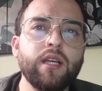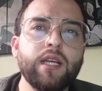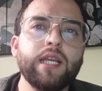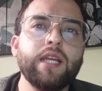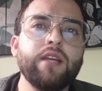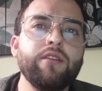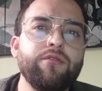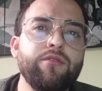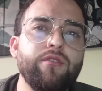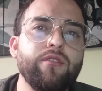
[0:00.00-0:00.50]

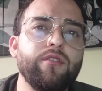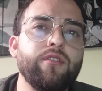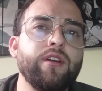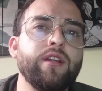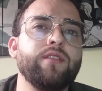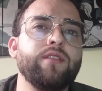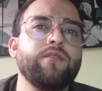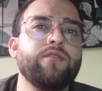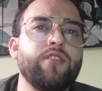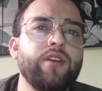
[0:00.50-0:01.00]
In
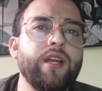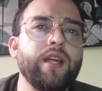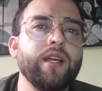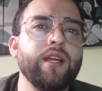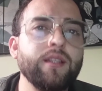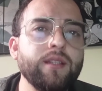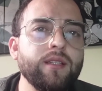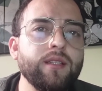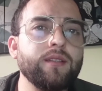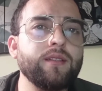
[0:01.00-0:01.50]
foreign
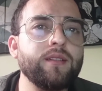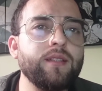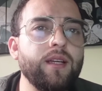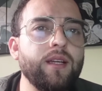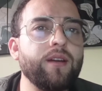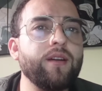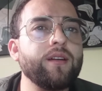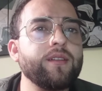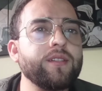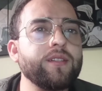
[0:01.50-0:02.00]
trade,
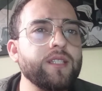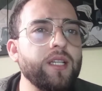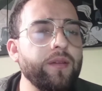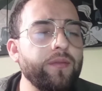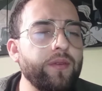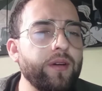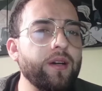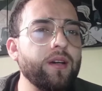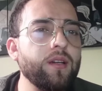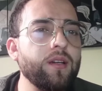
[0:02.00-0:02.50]
there are
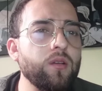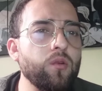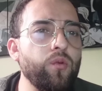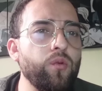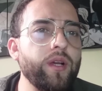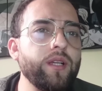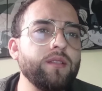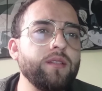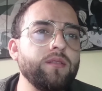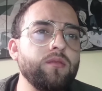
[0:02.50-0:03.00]
several
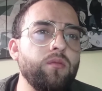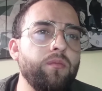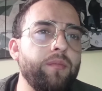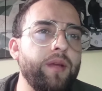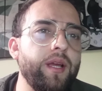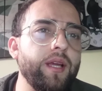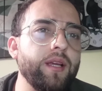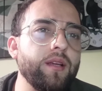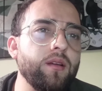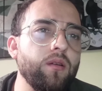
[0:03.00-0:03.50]
ways to
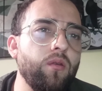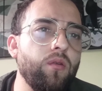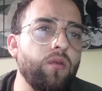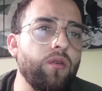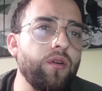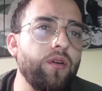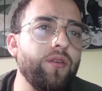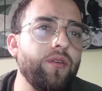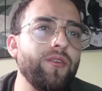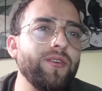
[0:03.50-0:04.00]
make or
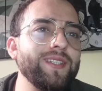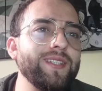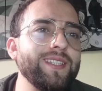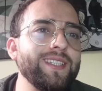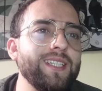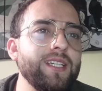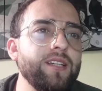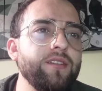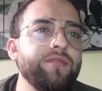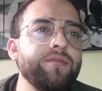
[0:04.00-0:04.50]

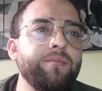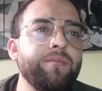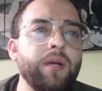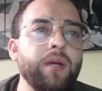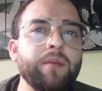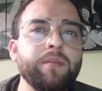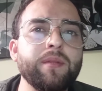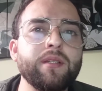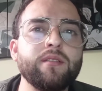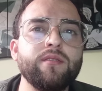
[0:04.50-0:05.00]
receive
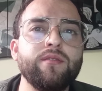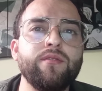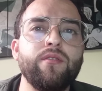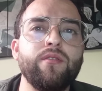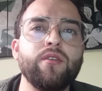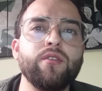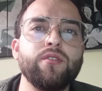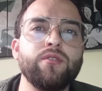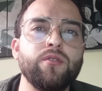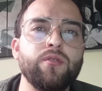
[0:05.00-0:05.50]
payments
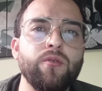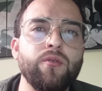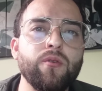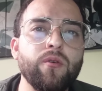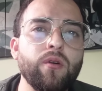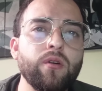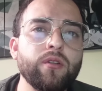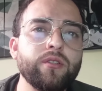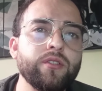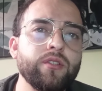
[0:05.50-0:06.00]
for your
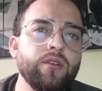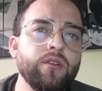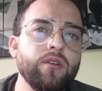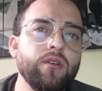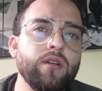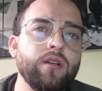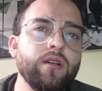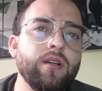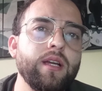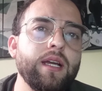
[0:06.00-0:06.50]
goods,
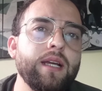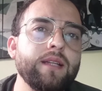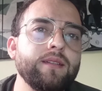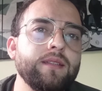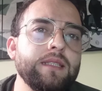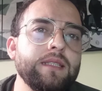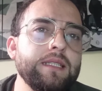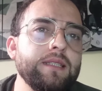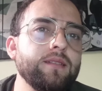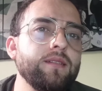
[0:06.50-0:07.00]
and
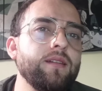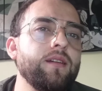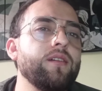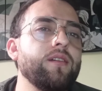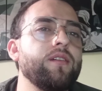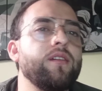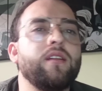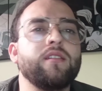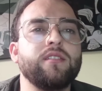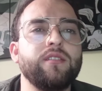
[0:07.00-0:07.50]
these are
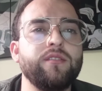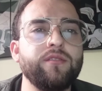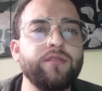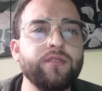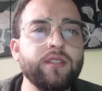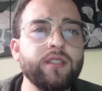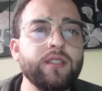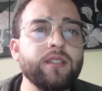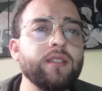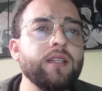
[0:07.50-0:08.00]

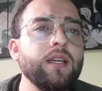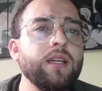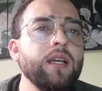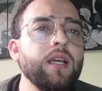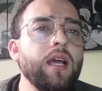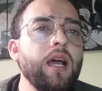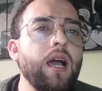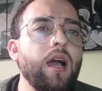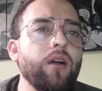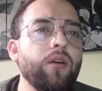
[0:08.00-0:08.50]
classified
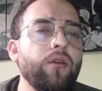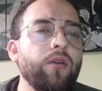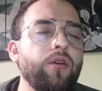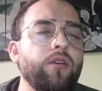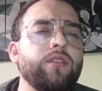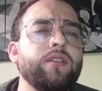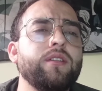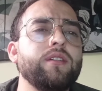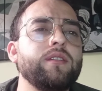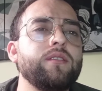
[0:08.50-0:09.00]

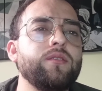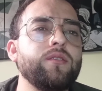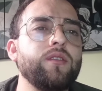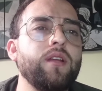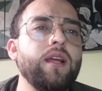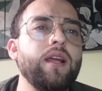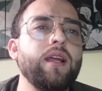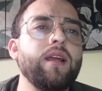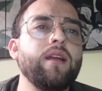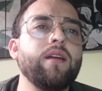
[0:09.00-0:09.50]
according to
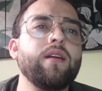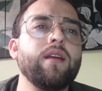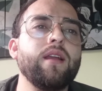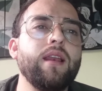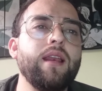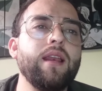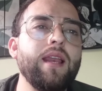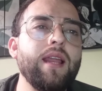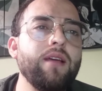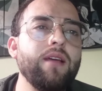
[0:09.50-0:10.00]
their
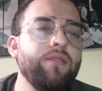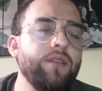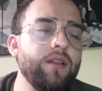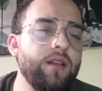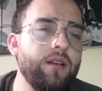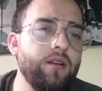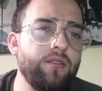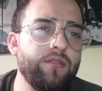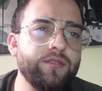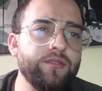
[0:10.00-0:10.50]
level
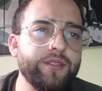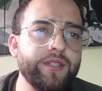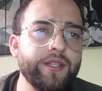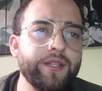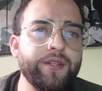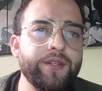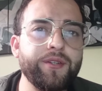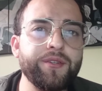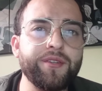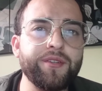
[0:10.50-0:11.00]
of
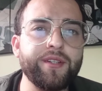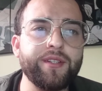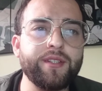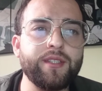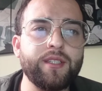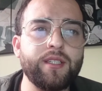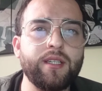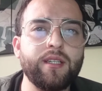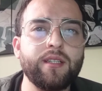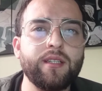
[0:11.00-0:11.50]

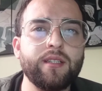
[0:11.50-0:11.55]
security.